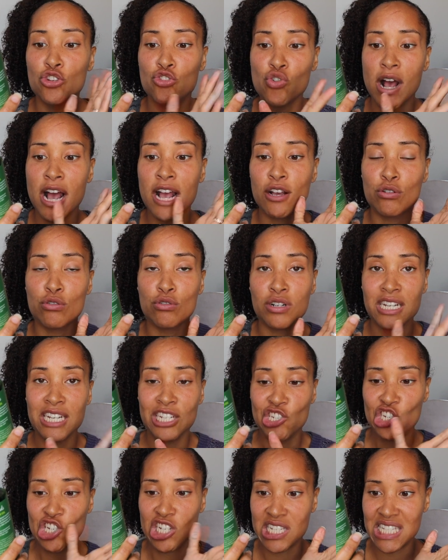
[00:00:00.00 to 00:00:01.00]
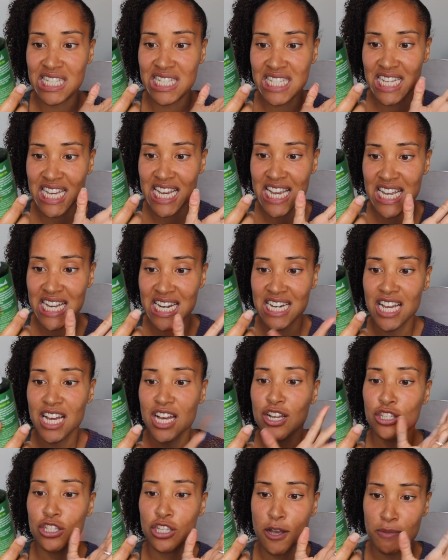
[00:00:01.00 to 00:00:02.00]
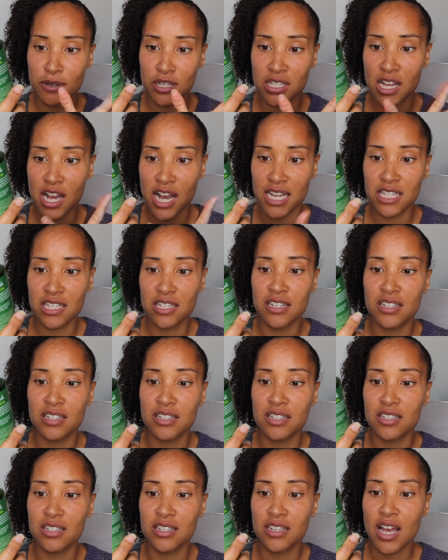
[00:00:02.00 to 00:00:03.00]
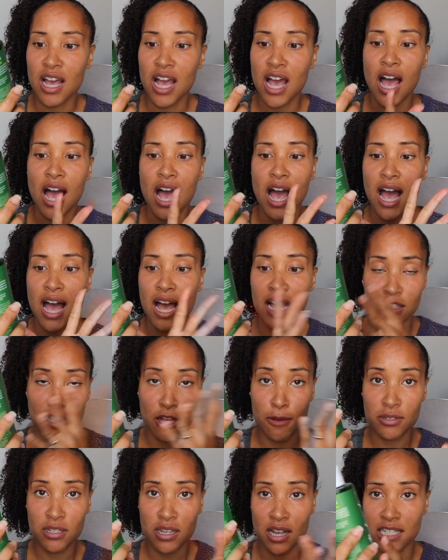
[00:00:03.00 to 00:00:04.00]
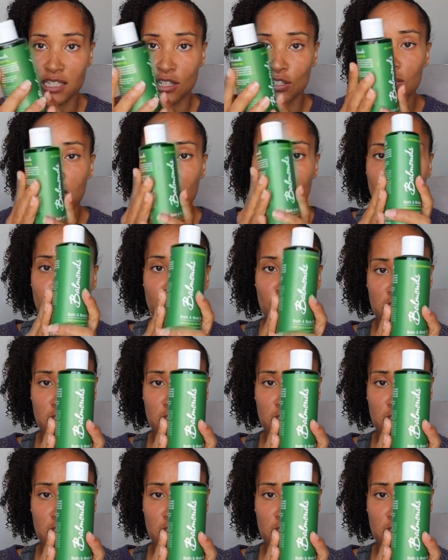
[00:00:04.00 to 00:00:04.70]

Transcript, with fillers: dry or itchy skin, dermatitis. And dermatitis, for